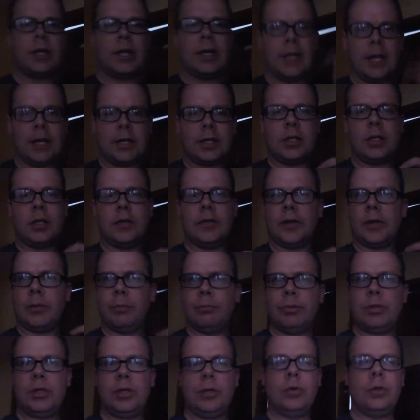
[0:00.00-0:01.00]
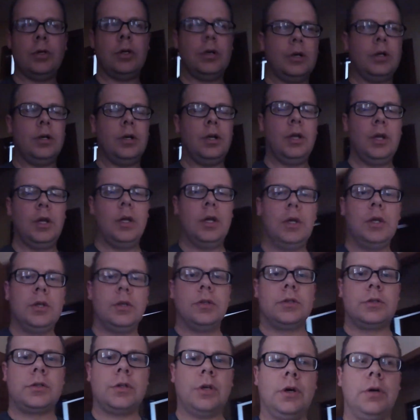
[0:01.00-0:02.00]
connected to the computer.
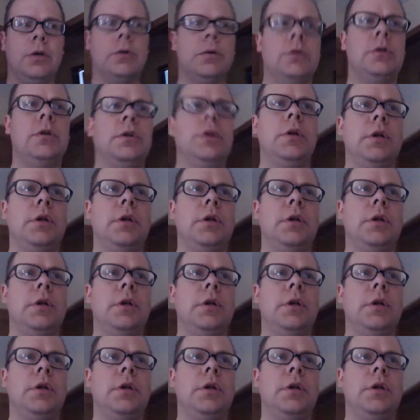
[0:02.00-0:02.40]
So